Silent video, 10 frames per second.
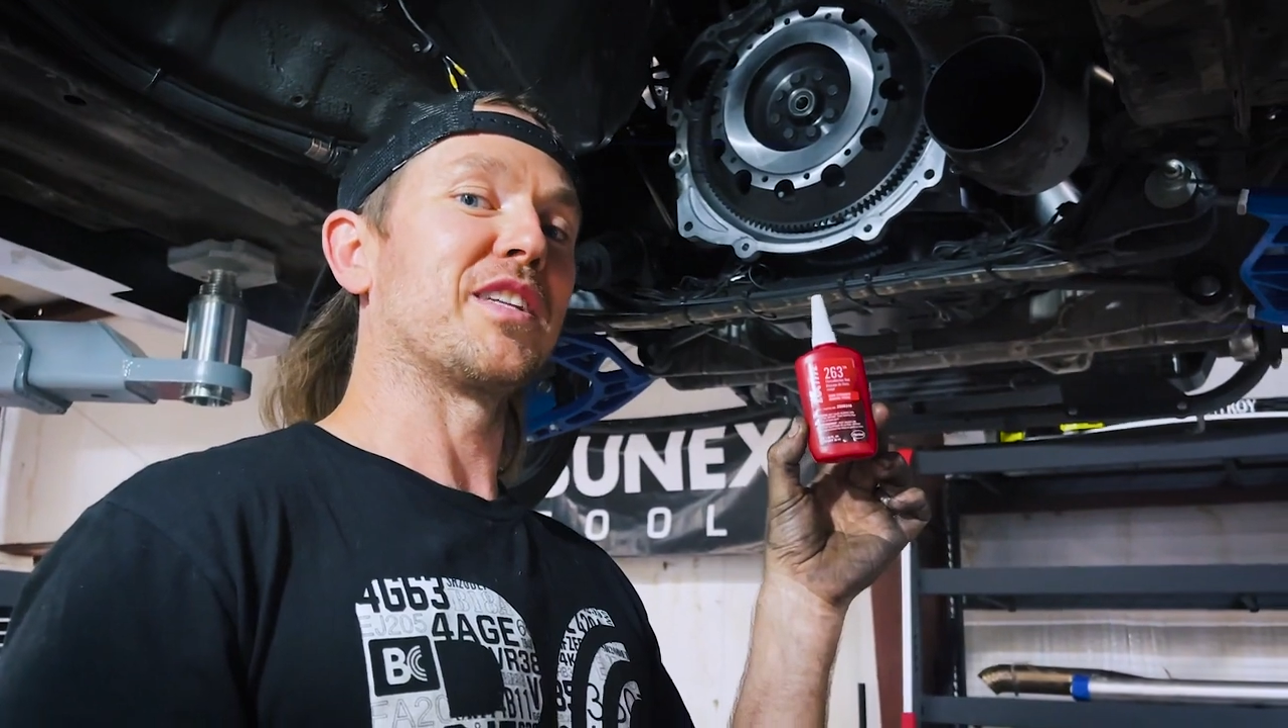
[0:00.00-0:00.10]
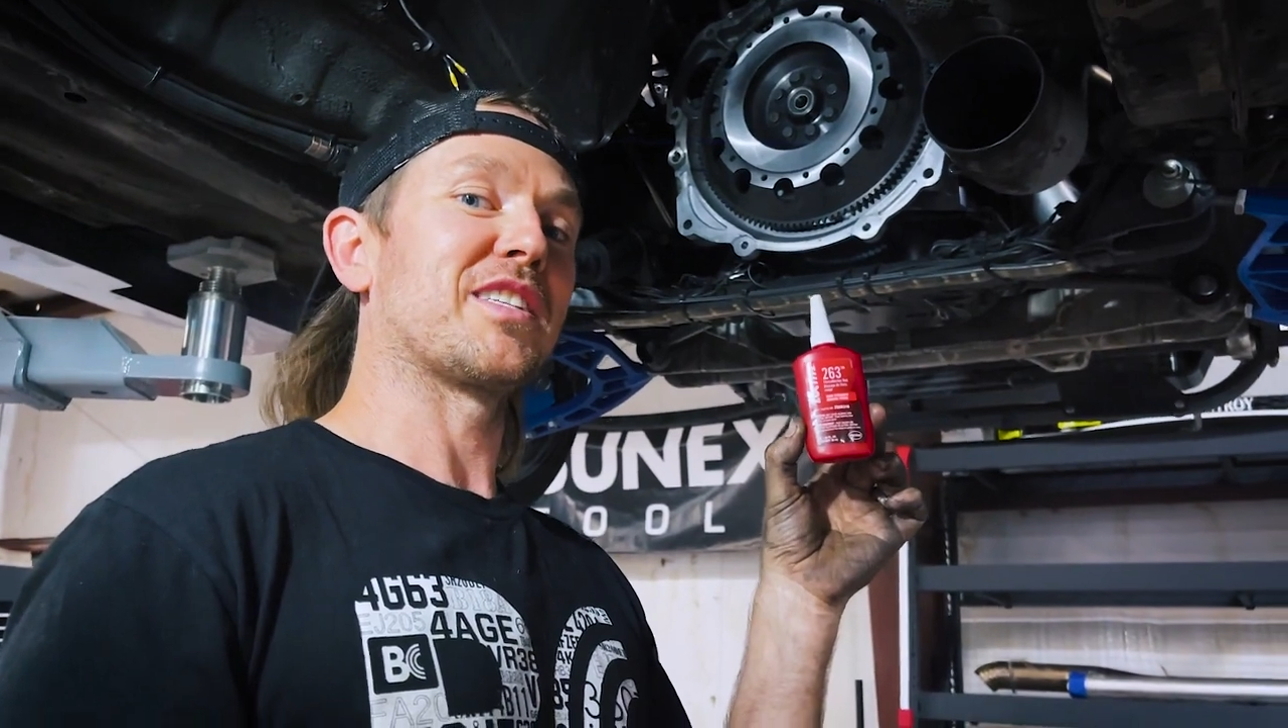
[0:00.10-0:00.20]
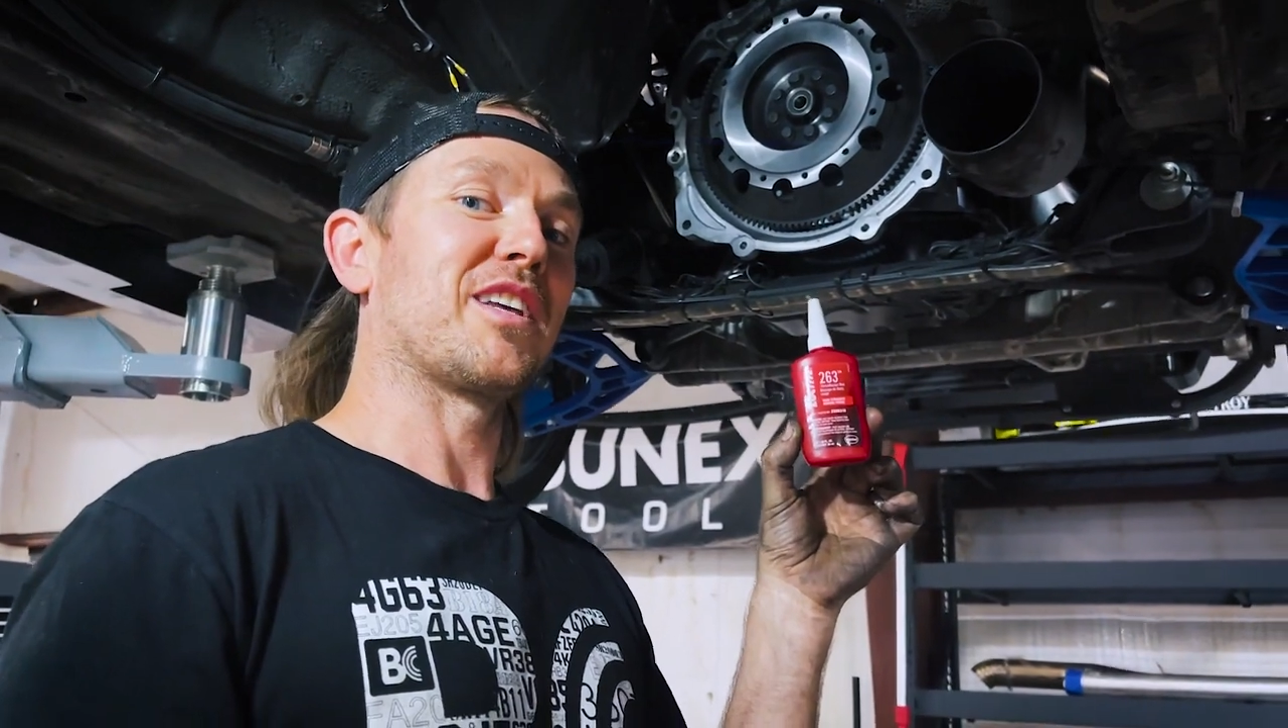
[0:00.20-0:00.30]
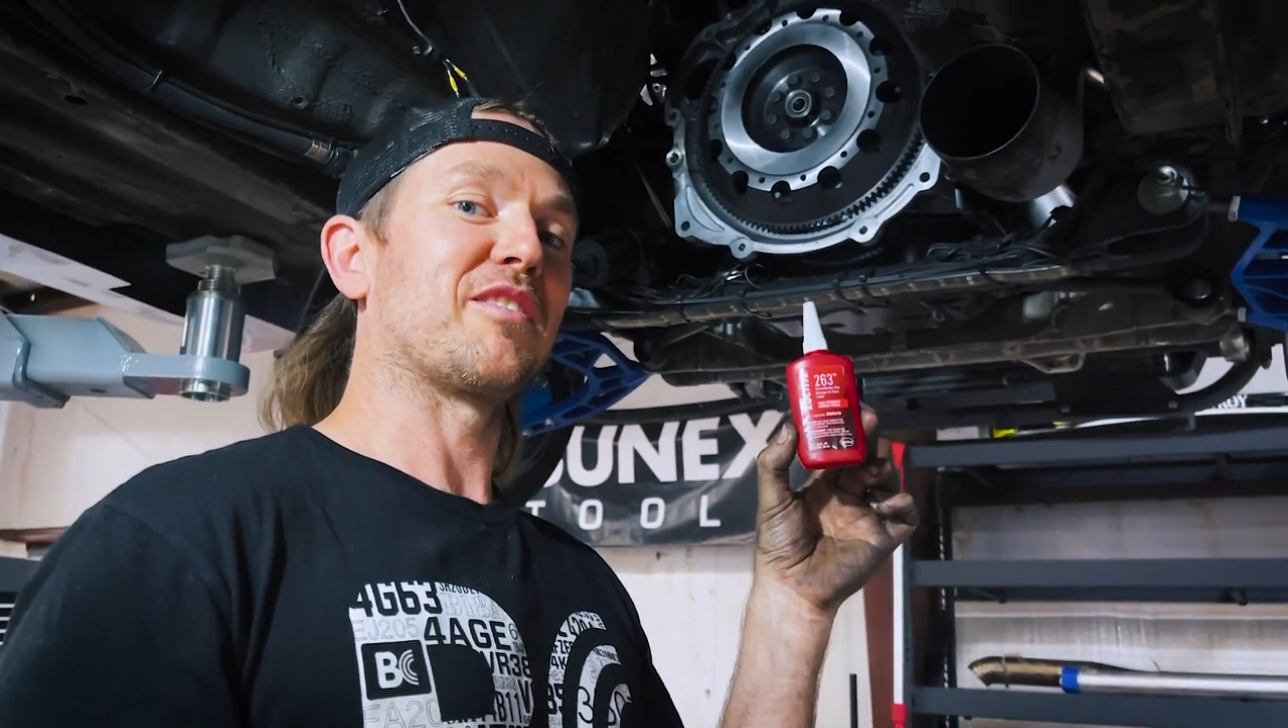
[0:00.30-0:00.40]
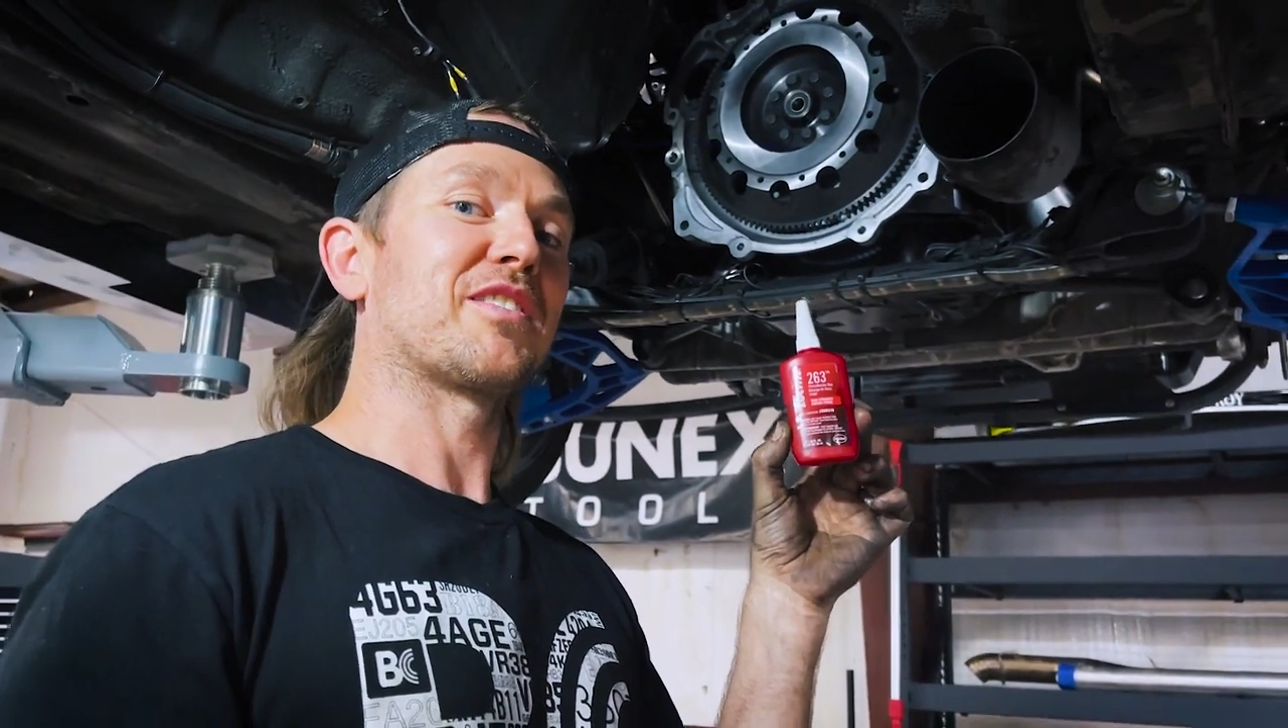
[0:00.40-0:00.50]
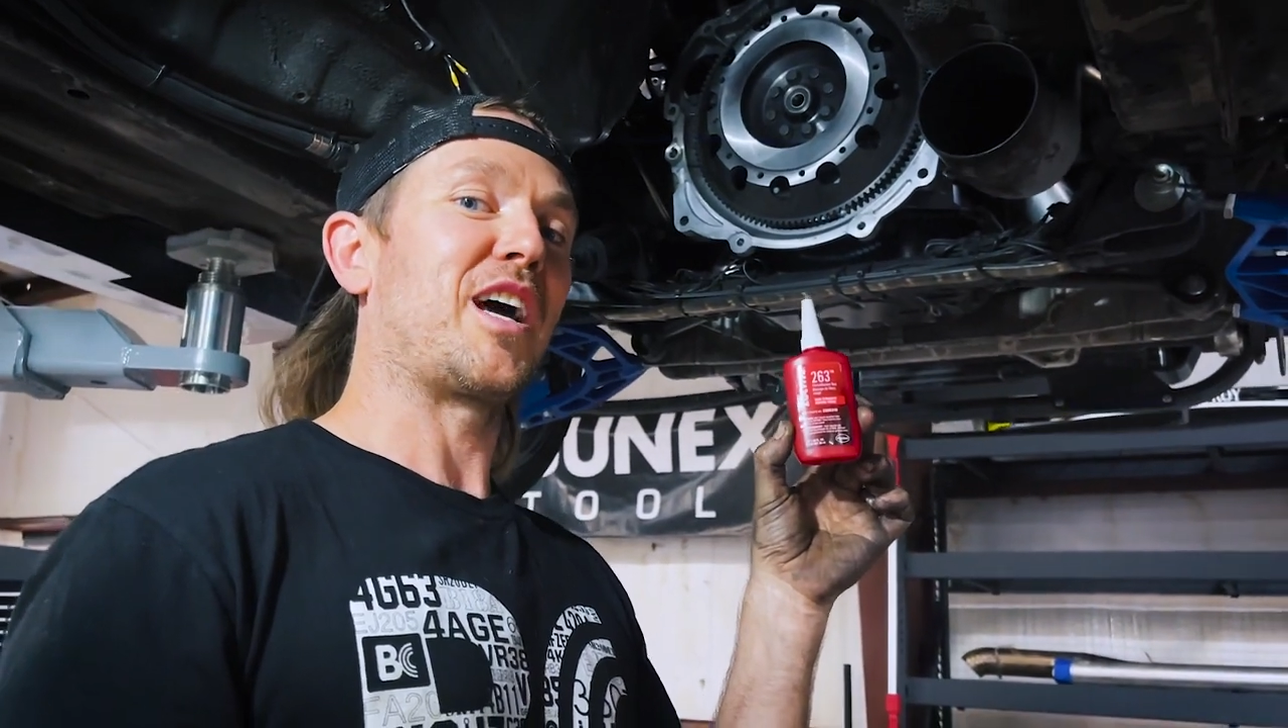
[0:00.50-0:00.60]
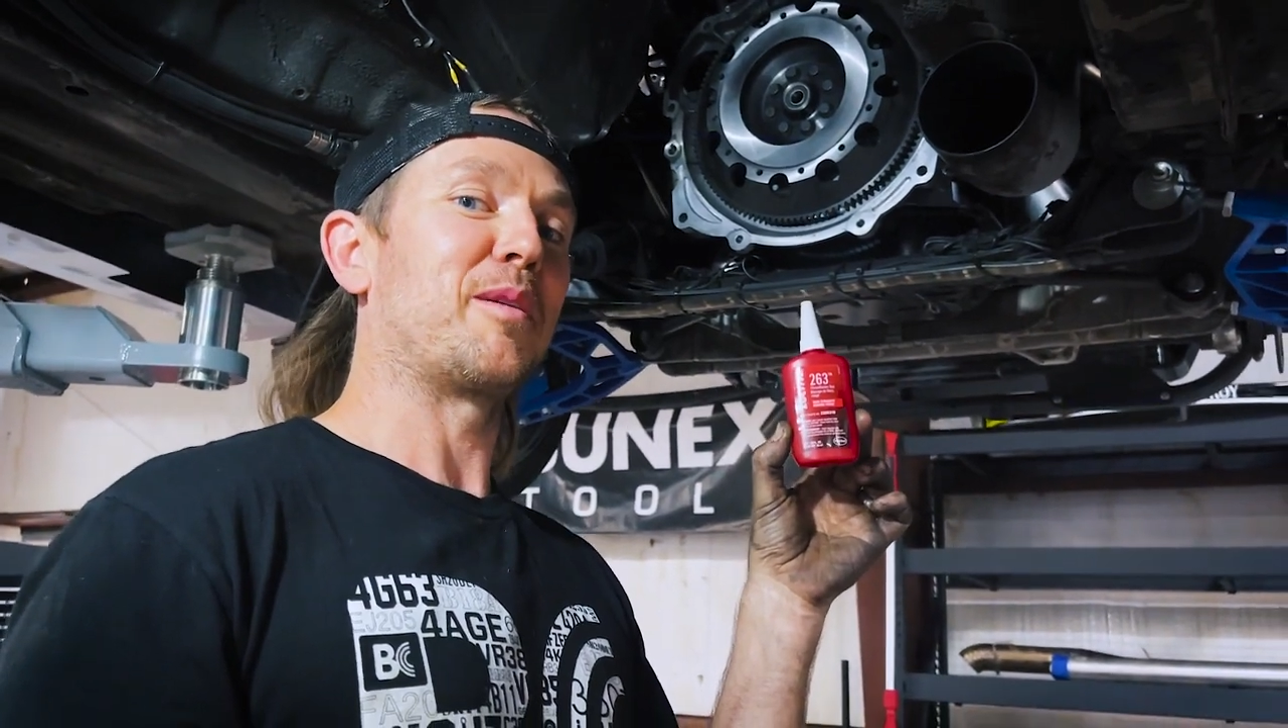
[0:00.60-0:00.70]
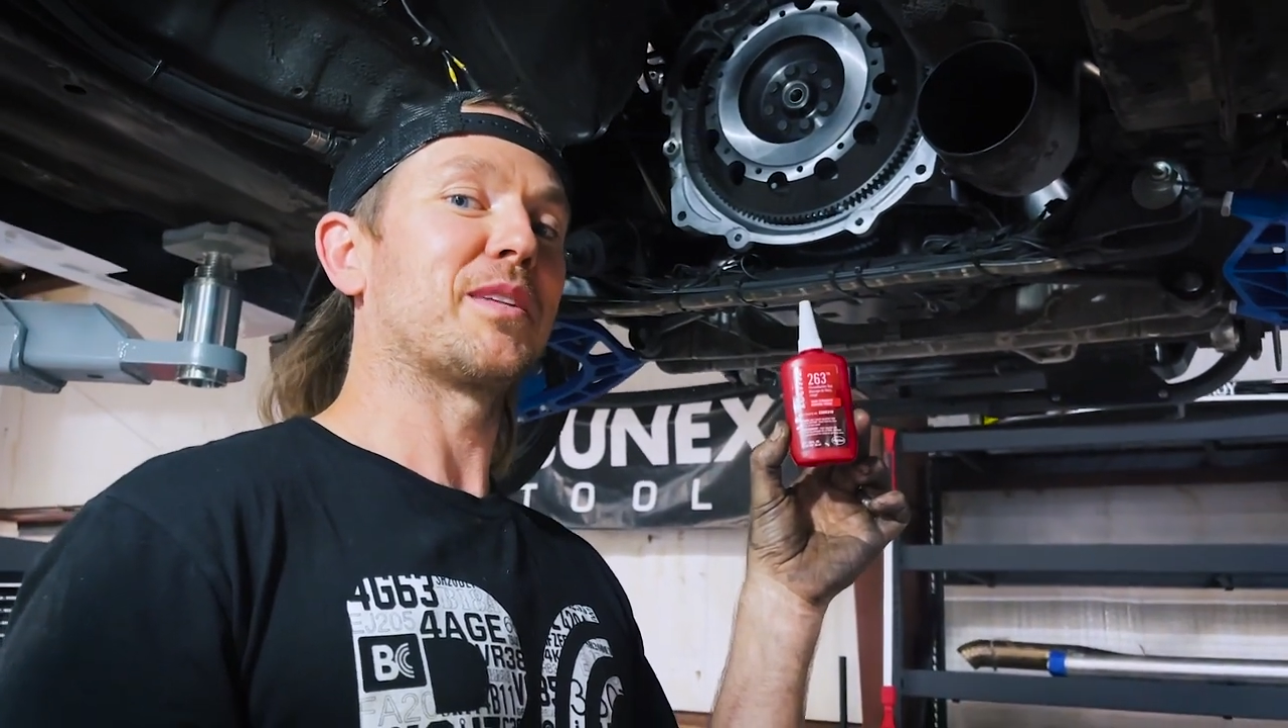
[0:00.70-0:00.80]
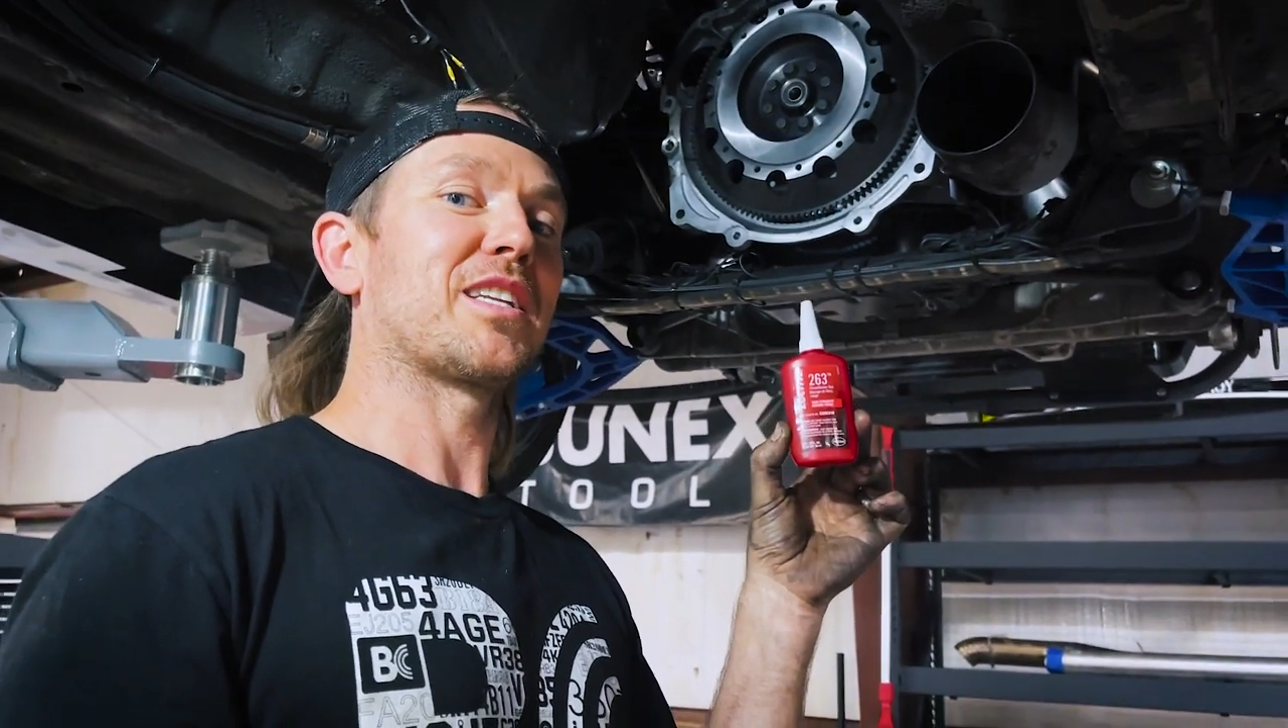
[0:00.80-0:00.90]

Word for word: itself time and